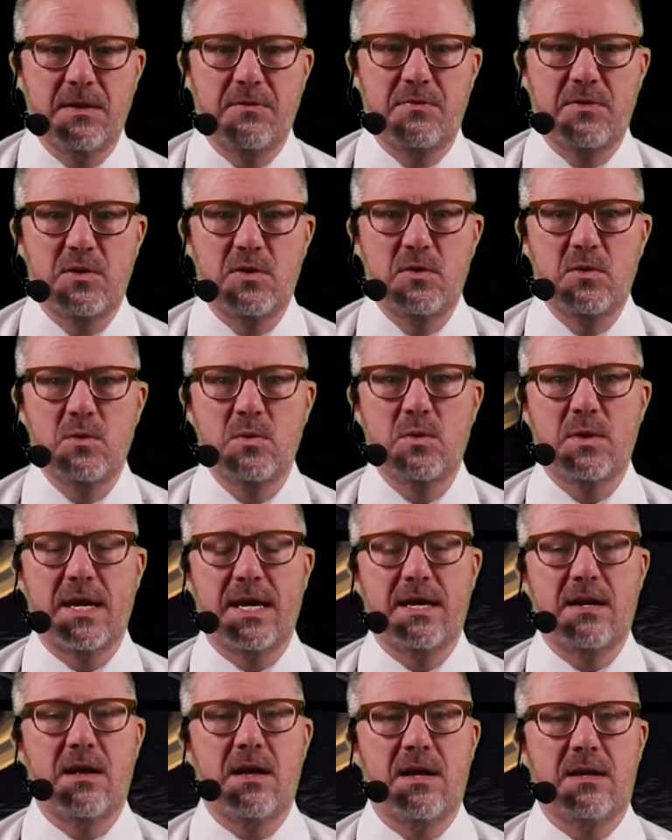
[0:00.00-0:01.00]
If you
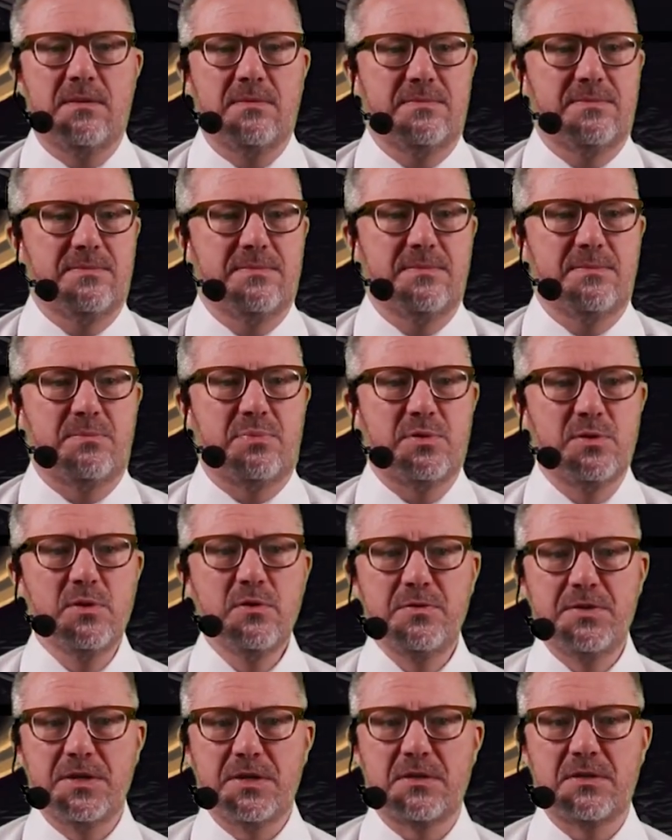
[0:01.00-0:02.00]
cannot
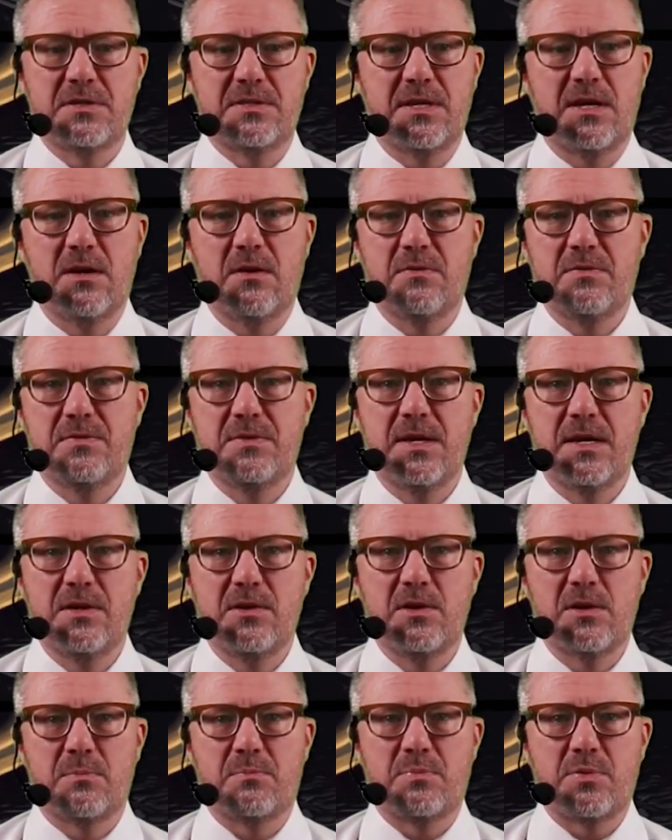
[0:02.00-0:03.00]
prove to yourself
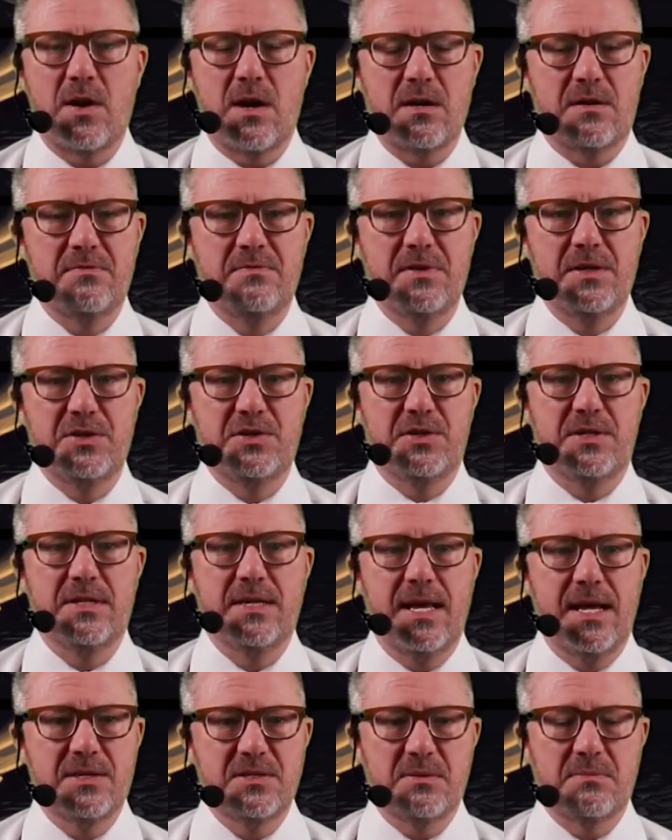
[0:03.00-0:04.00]
that your product
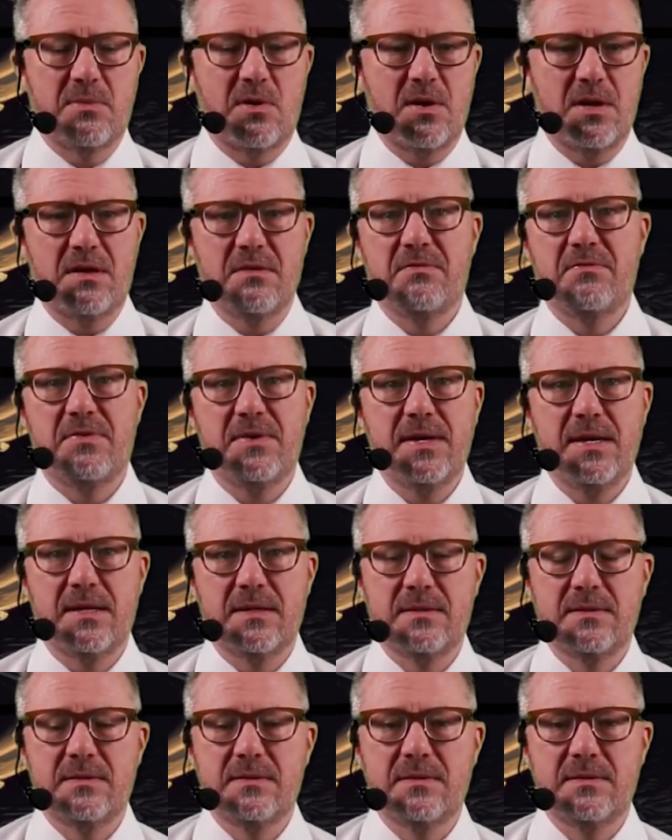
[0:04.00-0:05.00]
vision has a market
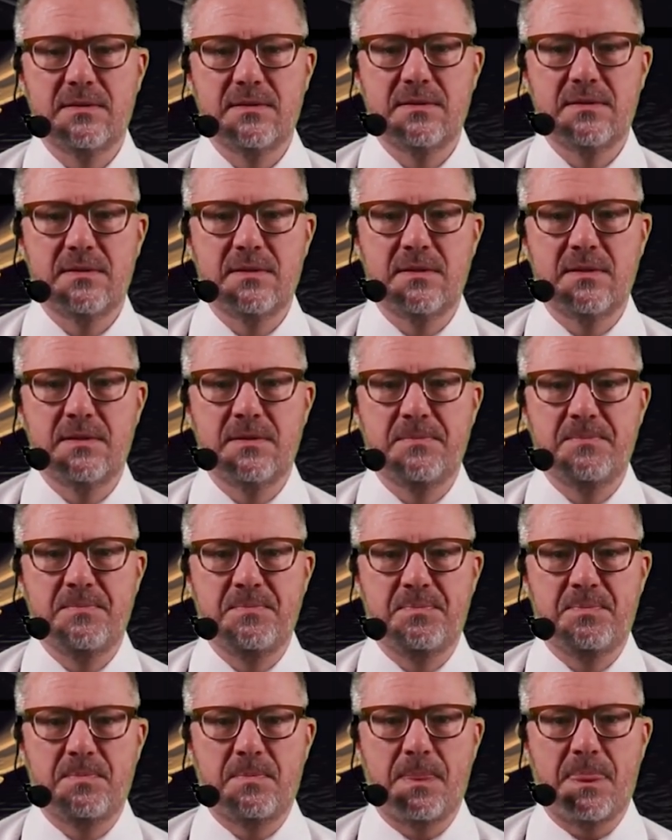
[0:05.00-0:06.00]
fit,
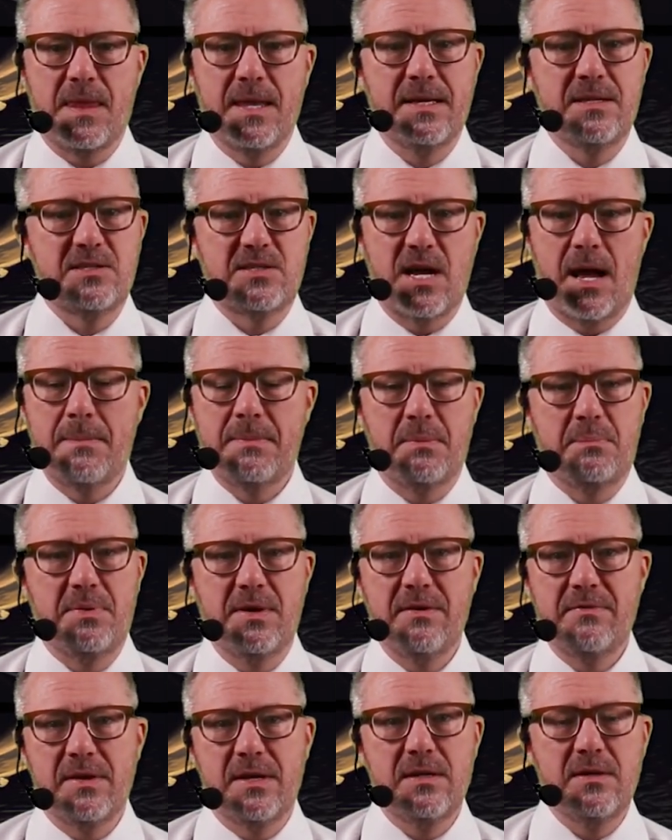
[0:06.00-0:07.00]
it's time to
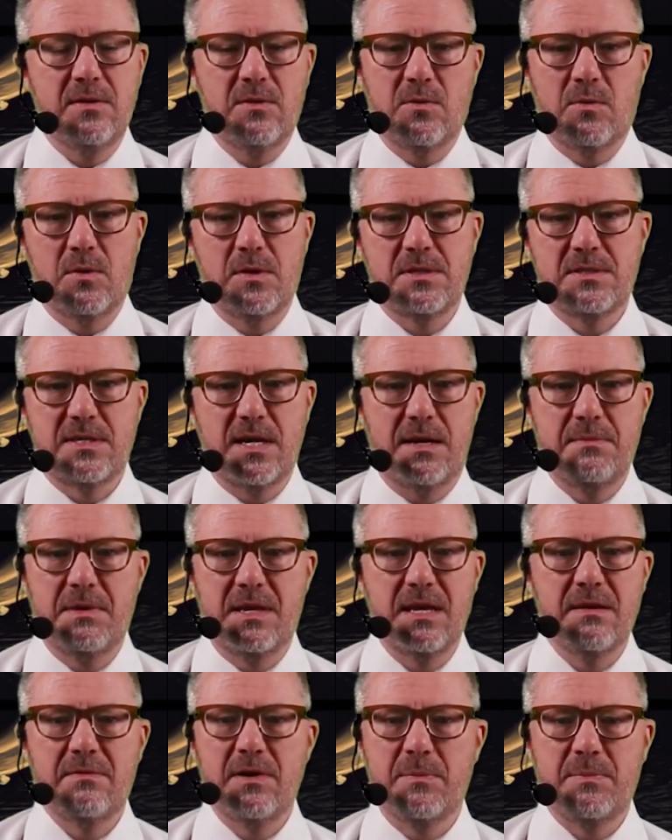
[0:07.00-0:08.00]
pivot, or it's time
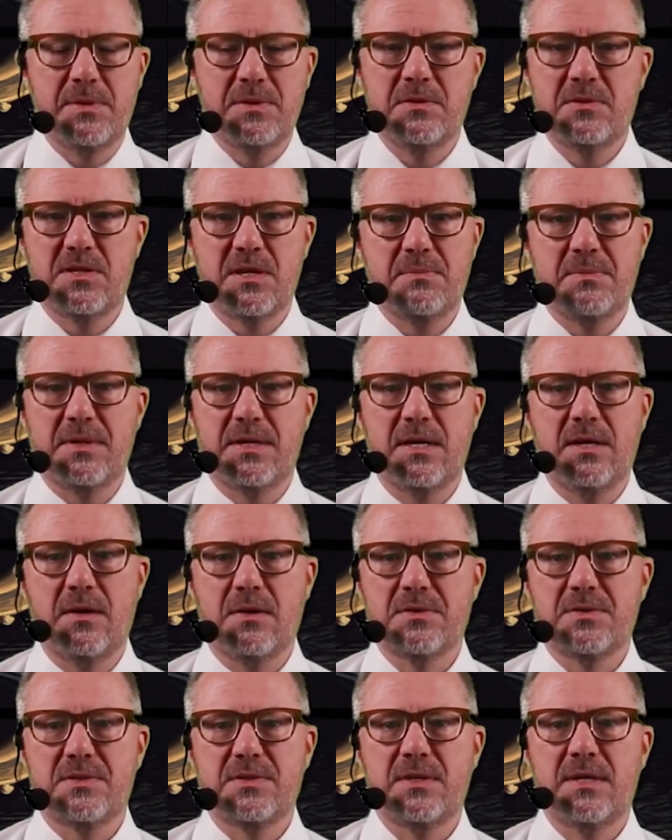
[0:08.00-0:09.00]
to give up and do something
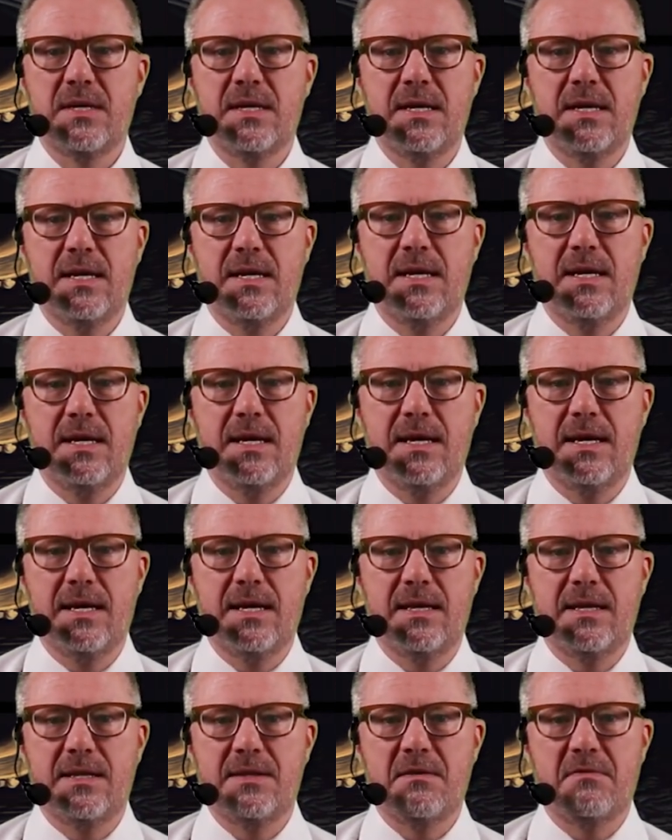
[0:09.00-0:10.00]
else.
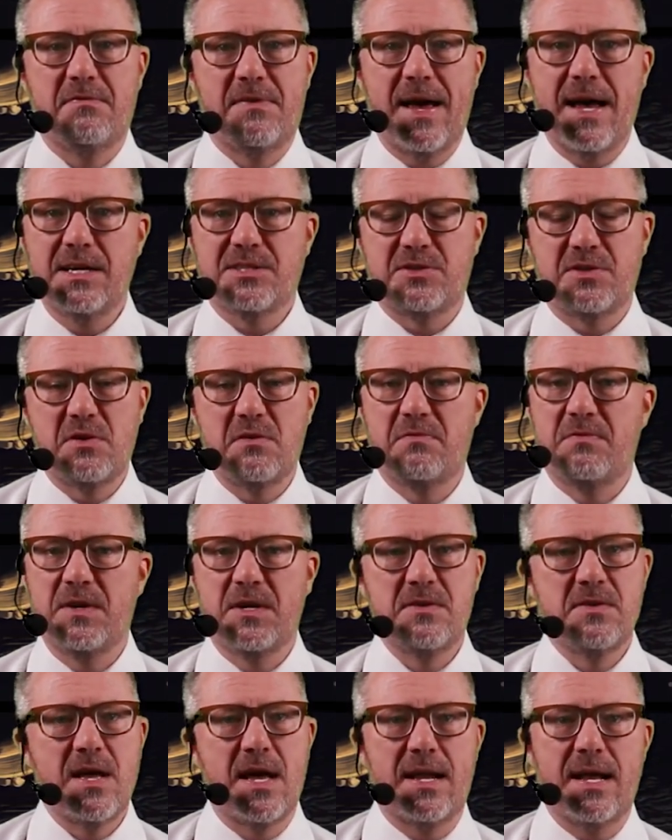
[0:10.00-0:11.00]
And the faster you
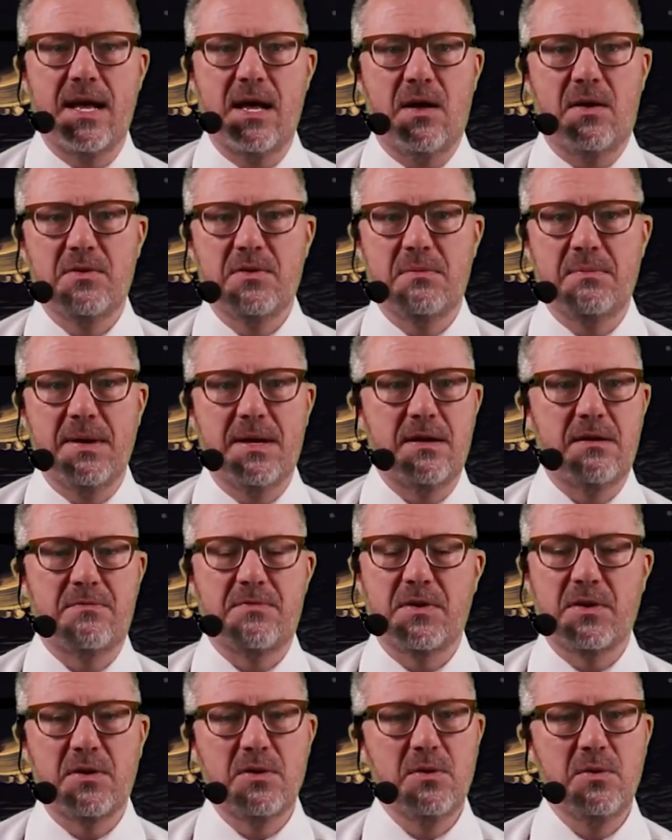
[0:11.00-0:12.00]
figure that out, the
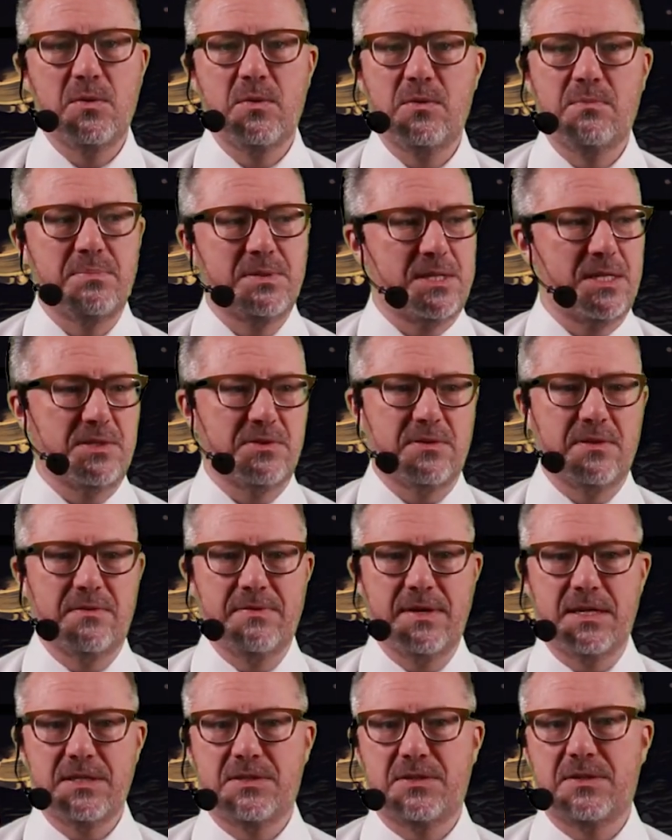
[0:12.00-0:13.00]
better for you,
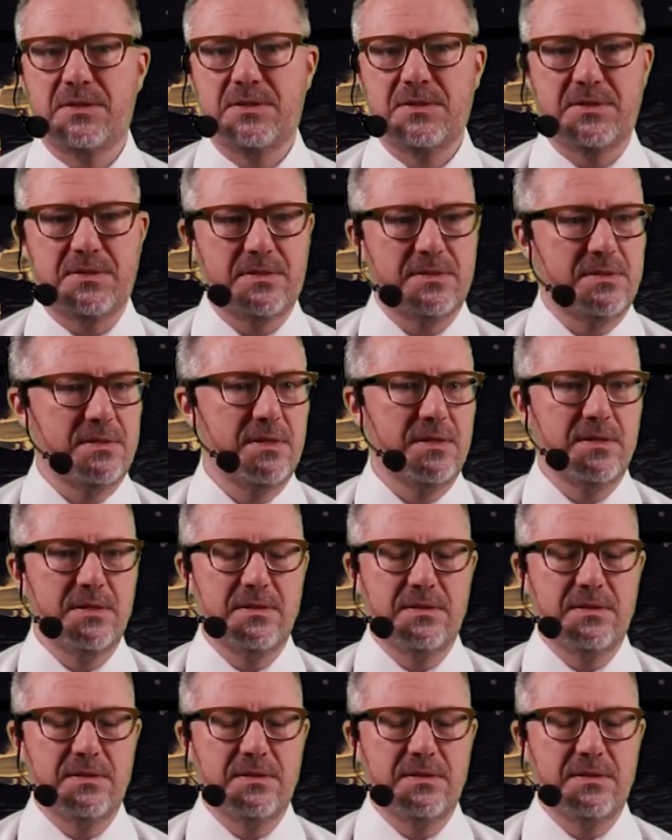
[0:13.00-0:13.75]
potential investors,